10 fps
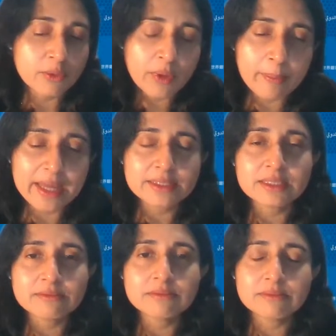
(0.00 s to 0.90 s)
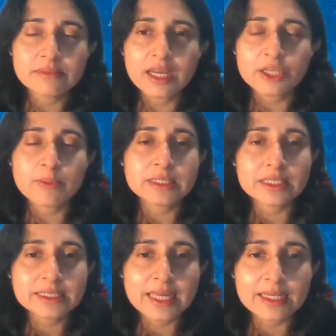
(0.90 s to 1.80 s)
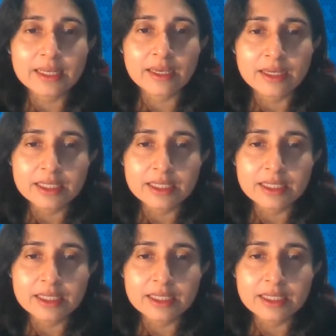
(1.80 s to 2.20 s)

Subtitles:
the World Bank's argument is that